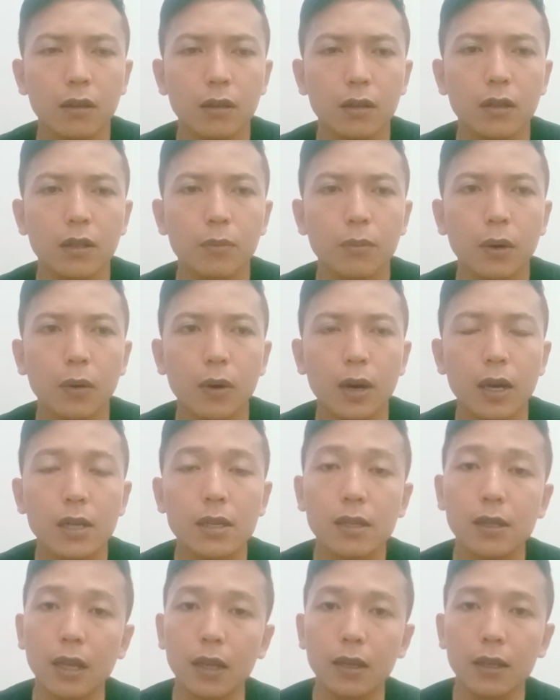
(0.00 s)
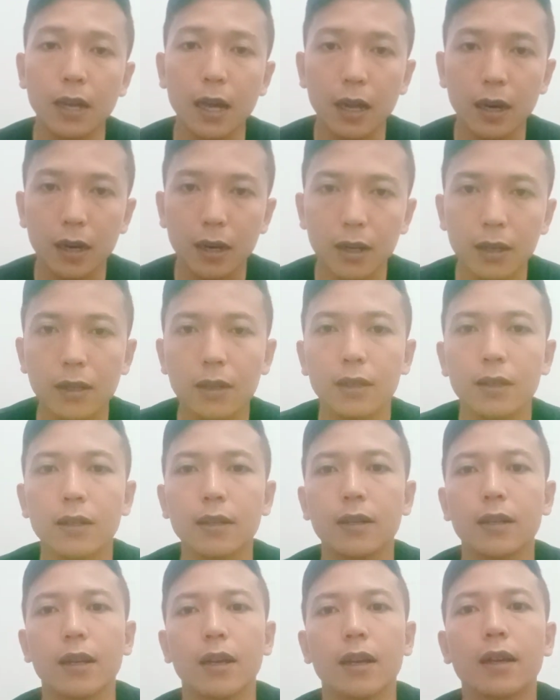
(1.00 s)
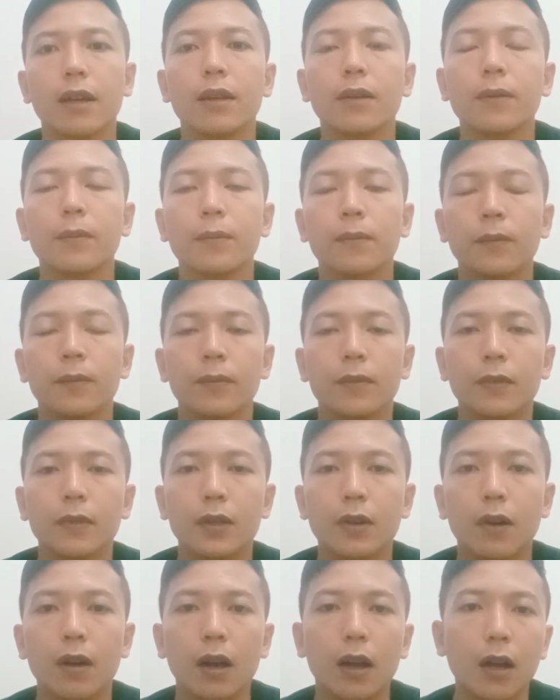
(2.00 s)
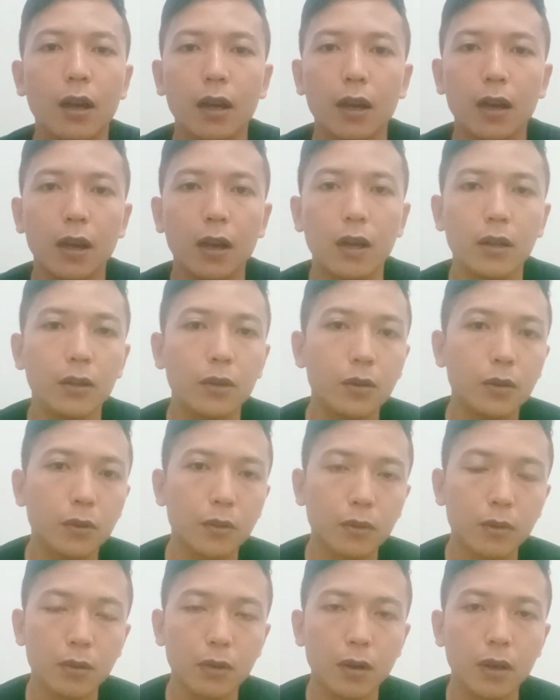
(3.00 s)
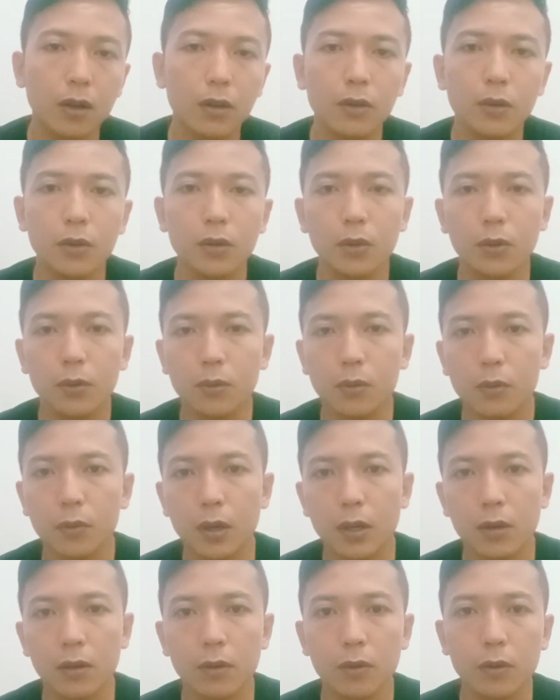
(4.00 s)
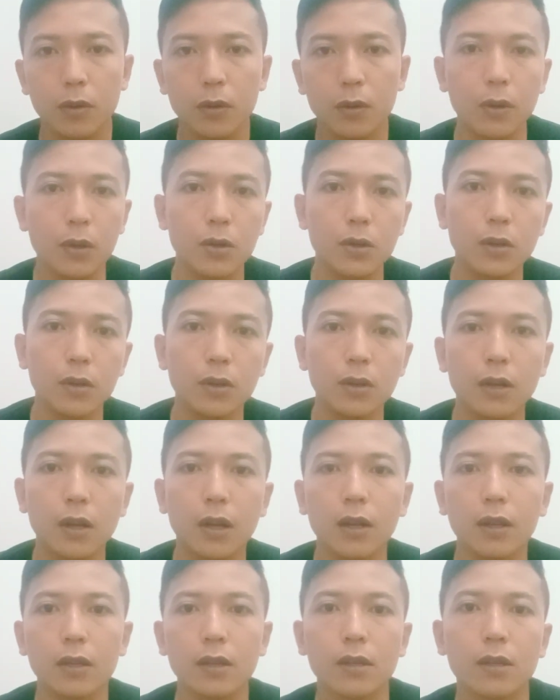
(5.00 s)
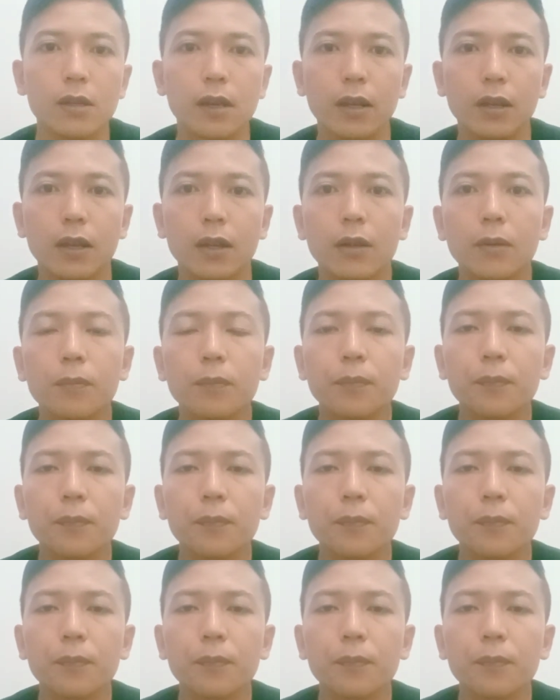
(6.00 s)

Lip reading: di bawah standar, ya. So I don't know what should I say it.